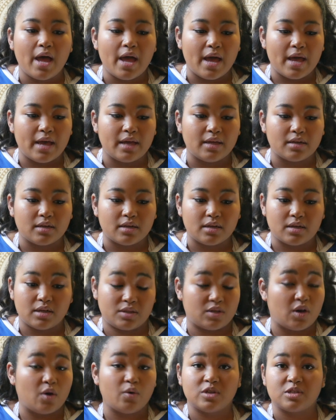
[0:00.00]
And
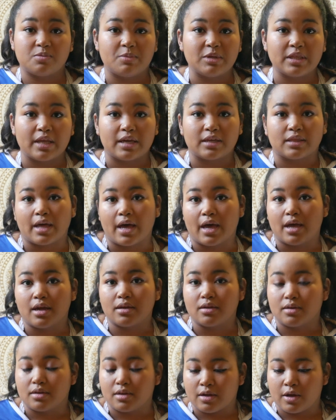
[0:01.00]
it's always been like that.
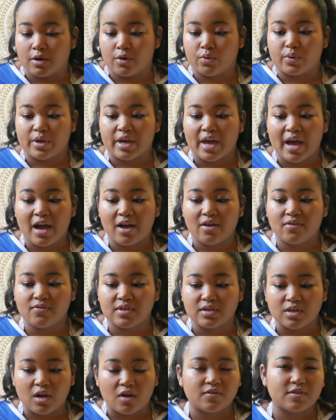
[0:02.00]
You know, we have
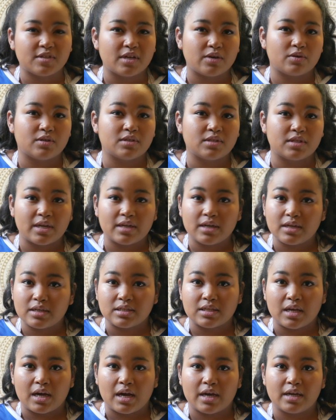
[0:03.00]
these office hours set
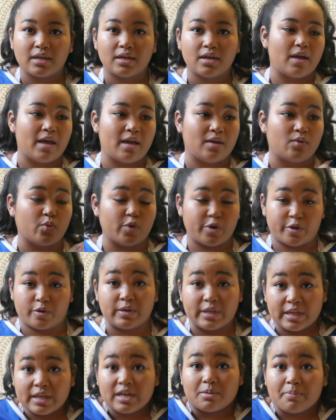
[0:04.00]
aside and we're
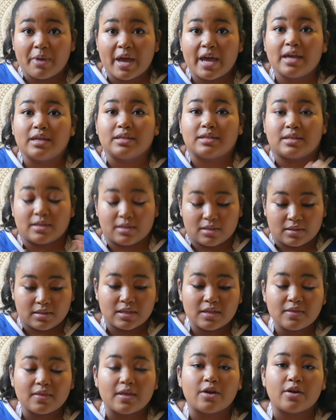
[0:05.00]
getting paid to
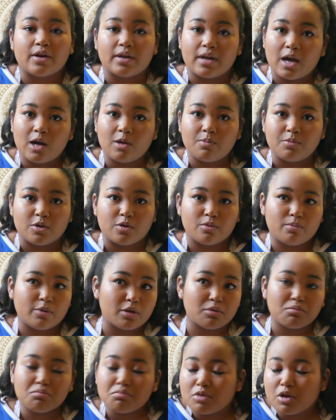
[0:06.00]
sit there and help you,
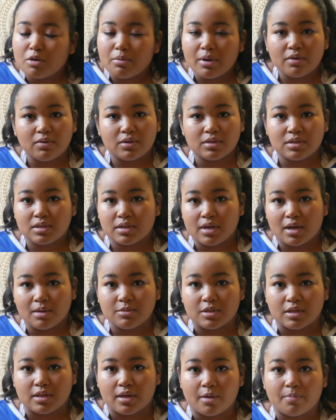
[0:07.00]
but nobody wants to come
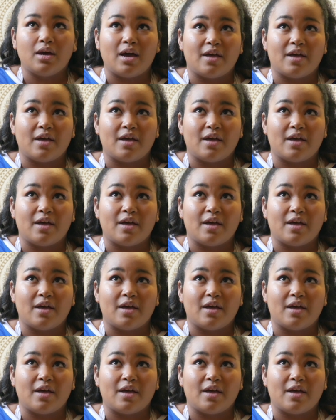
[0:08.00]
to them.